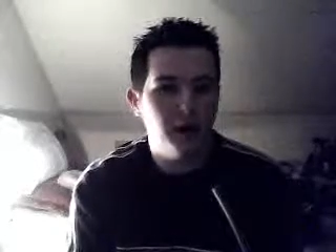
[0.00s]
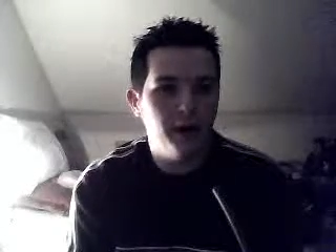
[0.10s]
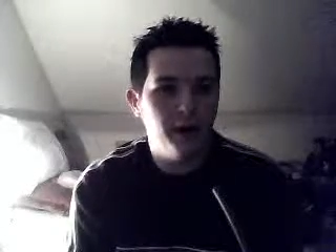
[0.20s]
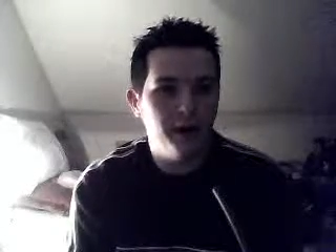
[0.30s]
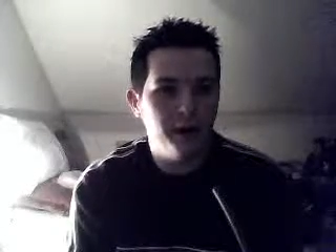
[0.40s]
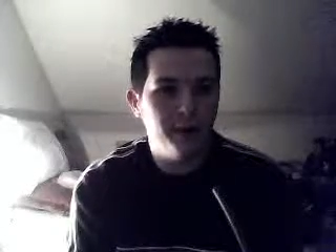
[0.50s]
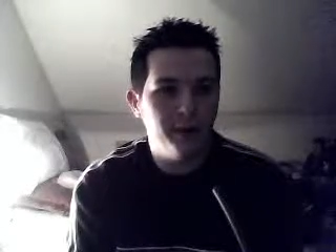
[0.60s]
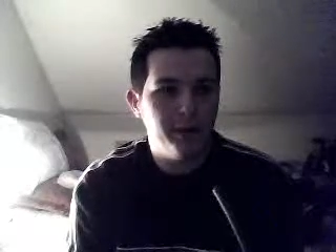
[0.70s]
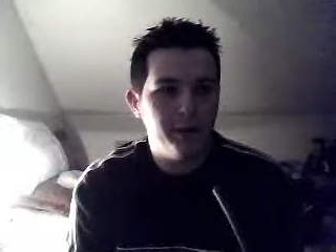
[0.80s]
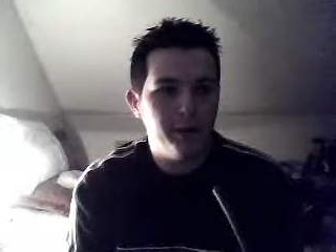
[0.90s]

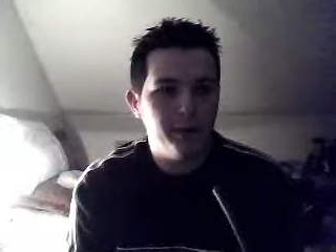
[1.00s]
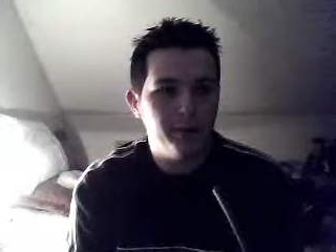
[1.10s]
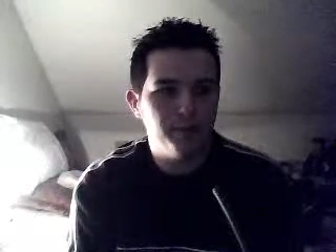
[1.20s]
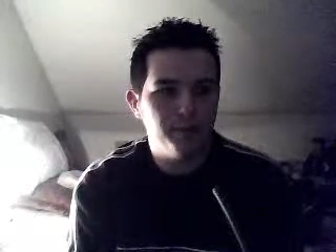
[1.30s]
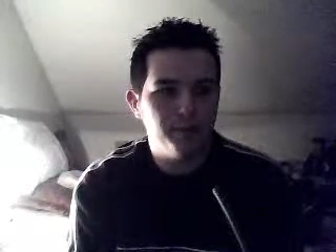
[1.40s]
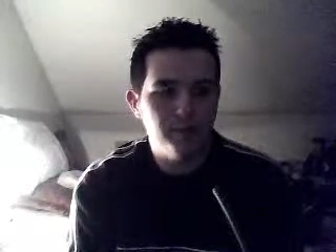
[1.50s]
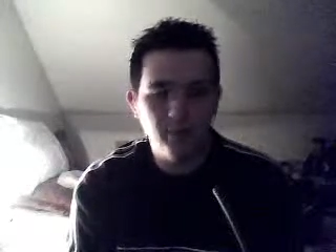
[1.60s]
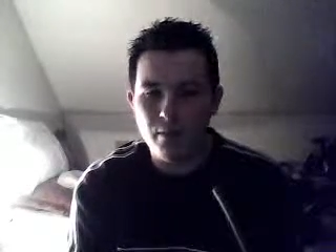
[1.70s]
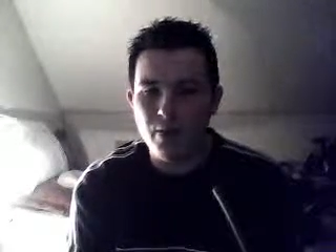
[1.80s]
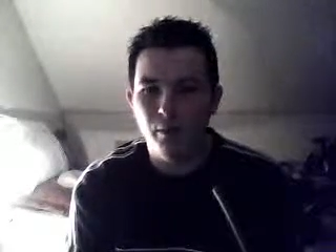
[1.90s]
I'm
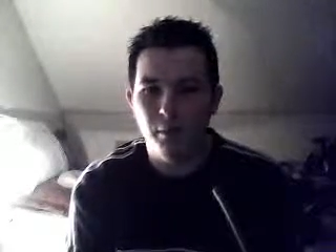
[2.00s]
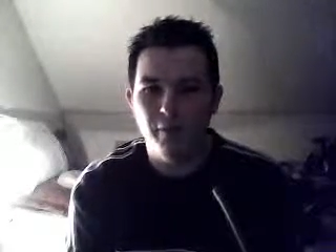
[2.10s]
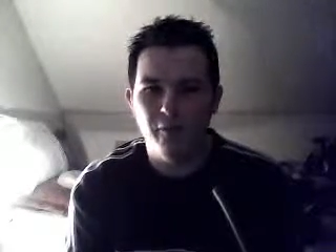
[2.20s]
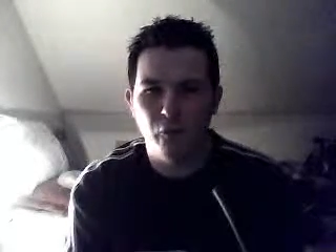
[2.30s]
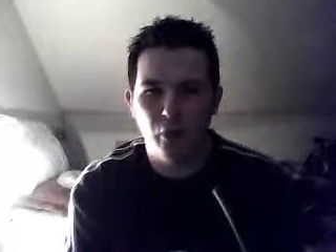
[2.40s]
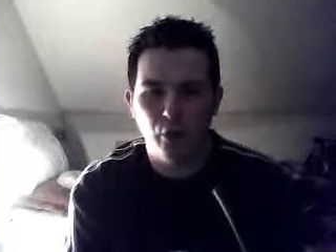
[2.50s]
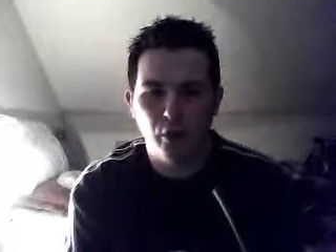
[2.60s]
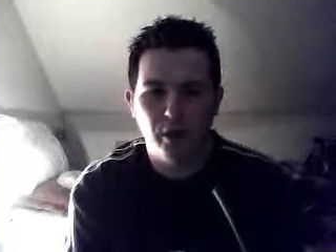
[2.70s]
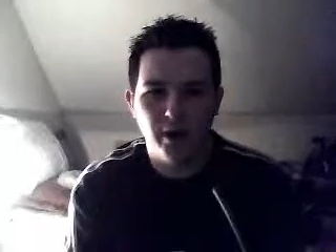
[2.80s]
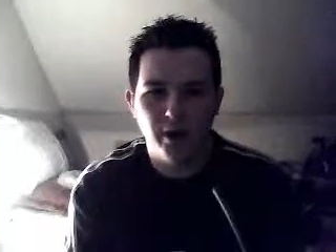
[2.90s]
on my fourth
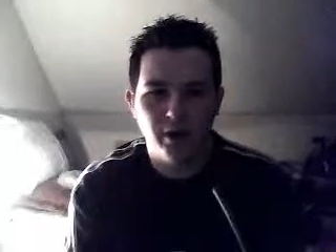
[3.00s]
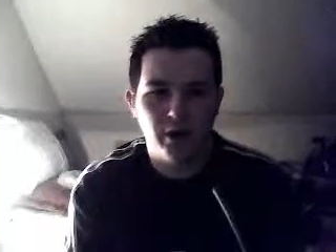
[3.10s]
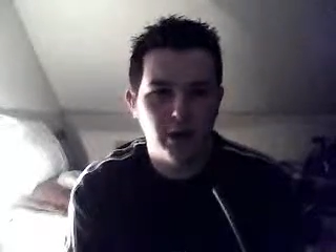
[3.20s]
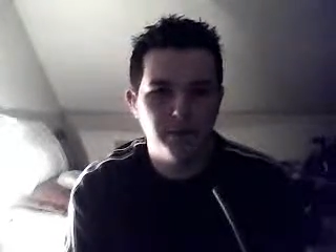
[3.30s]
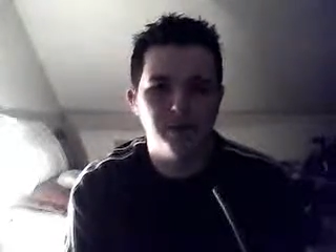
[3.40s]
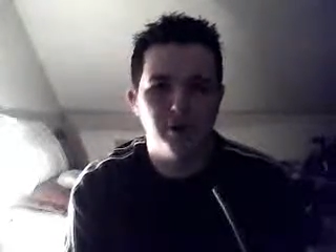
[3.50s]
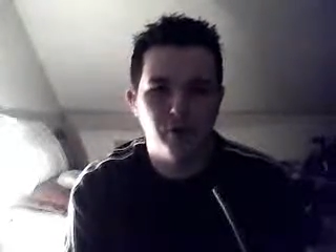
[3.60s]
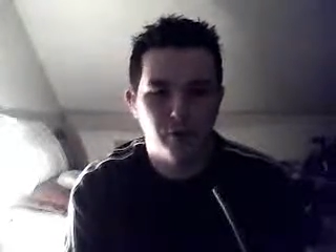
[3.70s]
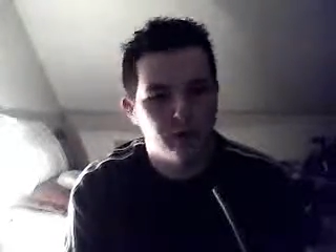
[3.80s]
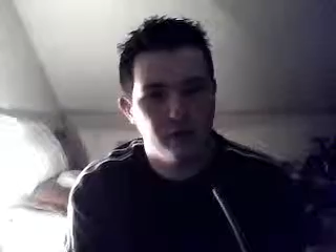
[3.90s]
one right now, Diamonds Are
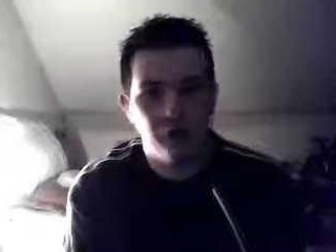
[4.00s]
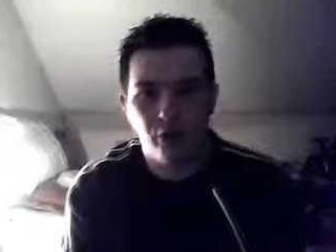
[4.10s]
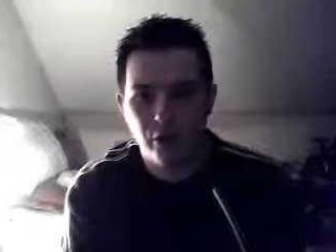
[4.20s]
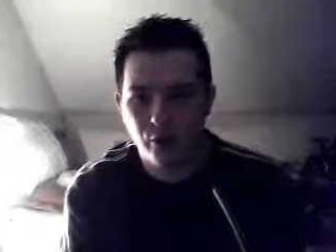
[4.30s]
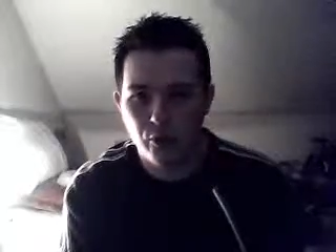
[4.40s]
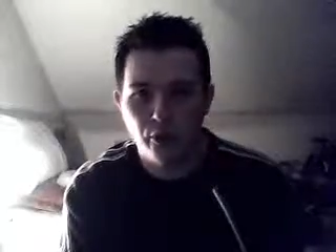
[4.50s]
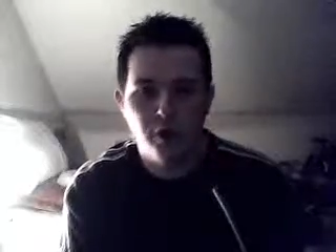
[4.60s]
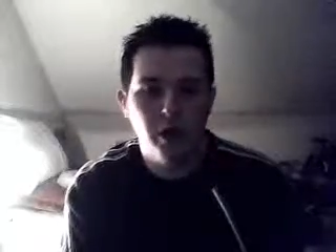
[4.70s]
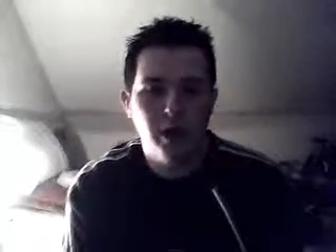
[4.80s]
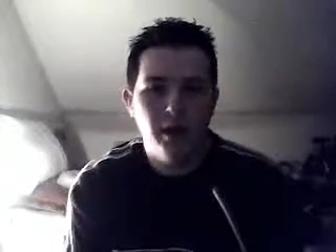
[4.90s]
Forever. I'm going in
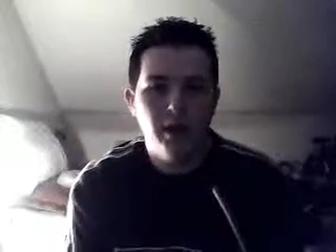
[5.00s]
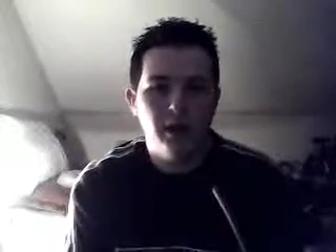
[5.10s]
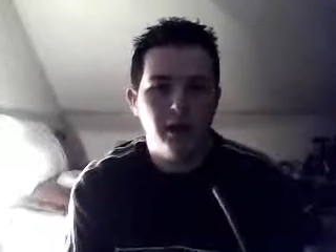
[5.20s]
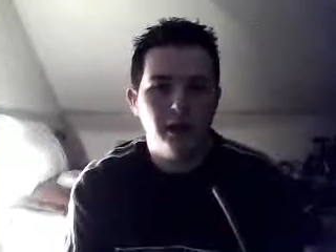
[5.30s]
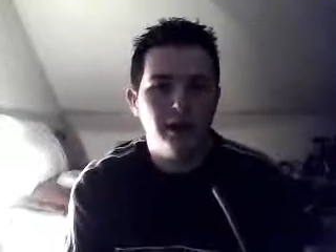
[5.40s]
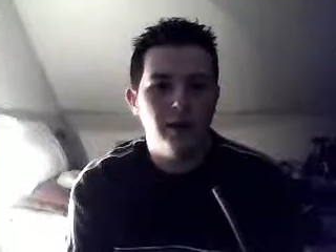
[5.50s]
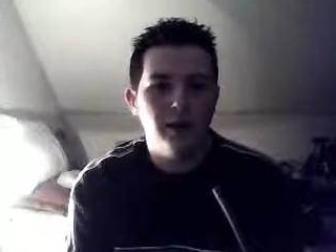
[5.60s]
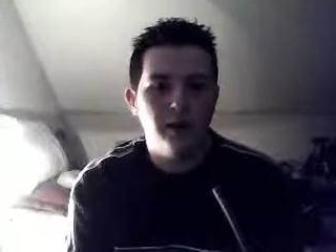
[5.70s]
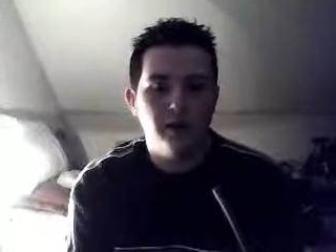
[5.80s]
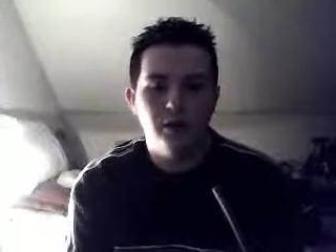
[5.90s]
order, and
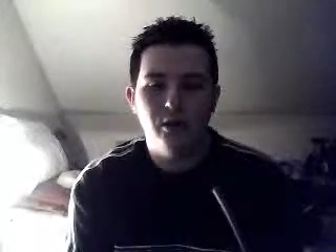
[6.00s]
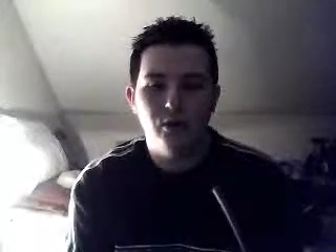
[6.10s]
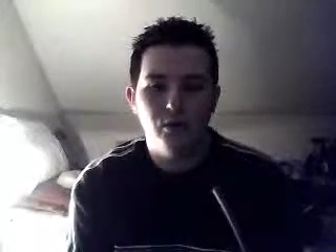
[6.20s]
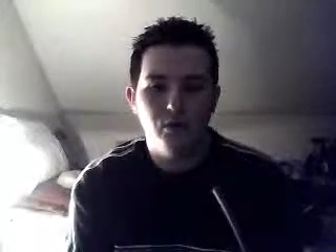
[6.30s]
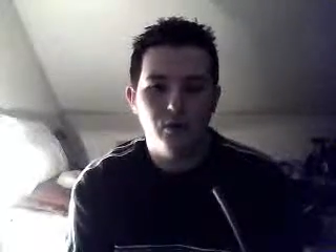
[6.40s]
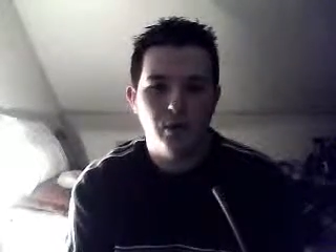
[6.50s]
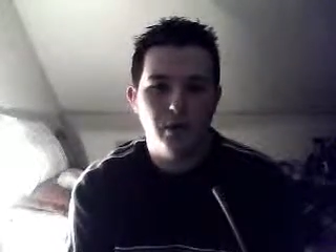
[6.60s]
you know,